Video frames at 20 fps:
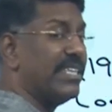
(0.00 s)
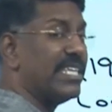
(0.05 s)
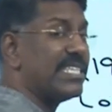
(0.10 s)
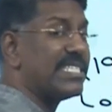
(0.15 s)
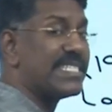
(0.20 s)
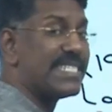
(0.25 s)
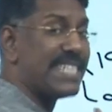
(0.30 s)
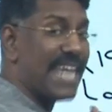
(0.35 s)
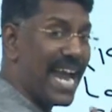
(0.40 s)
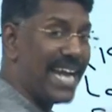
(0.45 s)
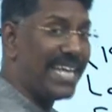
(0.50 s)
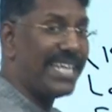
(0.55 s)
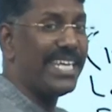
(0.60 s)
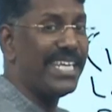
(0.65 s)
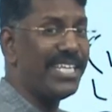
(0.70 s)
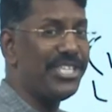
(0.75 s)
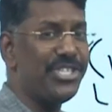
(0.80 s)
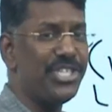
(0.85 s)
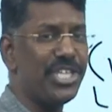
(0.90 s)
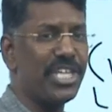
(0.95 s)
the
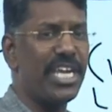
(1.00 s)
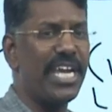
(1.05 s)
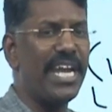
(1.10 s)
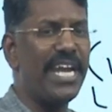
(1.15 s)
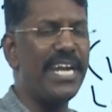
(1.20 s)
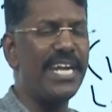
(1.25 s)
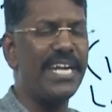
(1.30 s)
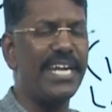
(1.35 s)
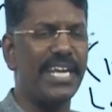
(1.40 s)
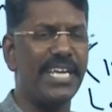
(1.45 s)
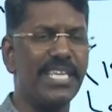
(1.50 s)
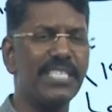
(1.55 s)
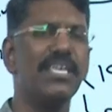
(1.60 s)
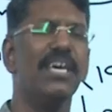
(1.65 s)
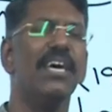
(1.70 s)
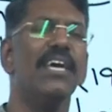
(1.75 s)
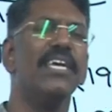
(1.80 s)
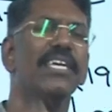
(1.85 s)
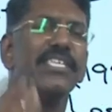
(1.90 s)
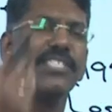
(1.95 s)
strategic interest
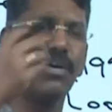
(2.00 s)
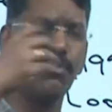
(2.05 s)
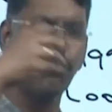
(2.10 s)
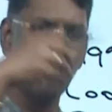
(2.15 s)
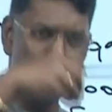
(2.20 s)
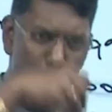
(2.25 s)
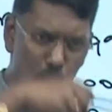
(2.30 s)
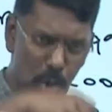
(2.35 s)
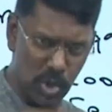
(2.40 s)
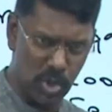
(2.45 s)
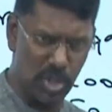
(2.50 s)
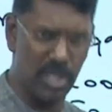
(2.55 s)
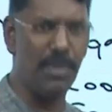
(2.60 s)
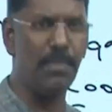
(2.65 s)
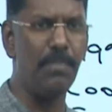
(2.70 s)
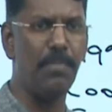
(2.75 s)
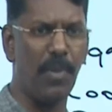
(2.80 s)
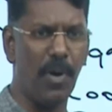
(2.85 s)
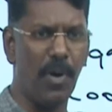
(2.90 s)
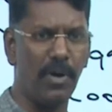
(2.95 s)
is the most
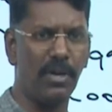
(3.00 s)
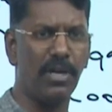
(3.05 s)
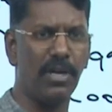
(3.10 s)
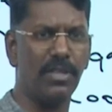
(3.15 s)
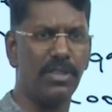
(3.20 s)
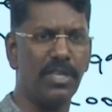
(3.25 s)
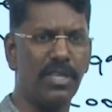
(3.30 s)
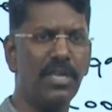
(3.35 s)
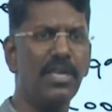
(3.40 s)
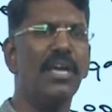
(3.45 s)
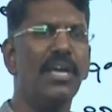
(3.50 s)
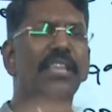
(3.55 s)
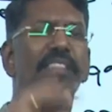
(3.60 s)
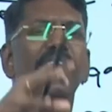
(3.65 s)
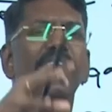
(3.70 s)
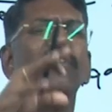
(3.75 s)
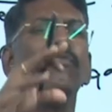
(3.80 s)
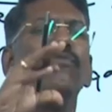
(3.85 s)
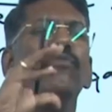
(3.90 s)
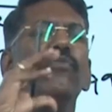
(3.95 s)
important thing
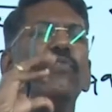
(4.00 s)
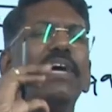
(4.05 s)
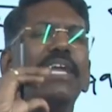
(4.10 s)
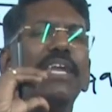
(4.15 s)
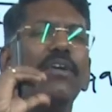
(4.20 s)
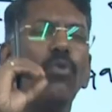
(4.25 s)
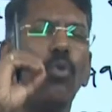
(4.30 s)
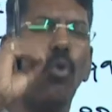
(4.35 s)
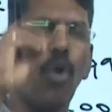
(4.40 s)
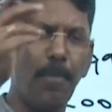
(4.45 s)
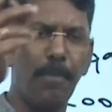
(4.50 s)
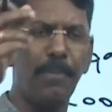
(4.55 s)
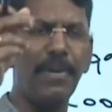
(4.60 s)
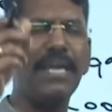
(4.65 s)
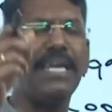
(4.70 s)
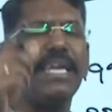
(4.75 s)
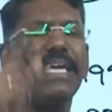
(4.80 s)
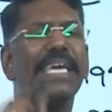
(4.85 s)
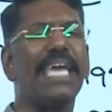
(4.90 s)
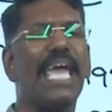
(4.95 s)
that very
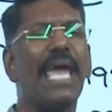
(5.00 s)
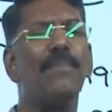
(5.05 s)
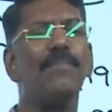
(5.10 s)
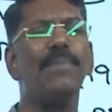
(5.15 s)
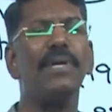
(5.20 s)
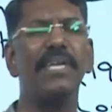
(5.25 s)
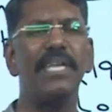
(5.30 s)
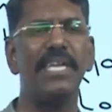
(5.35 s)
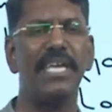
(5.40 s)
openly came into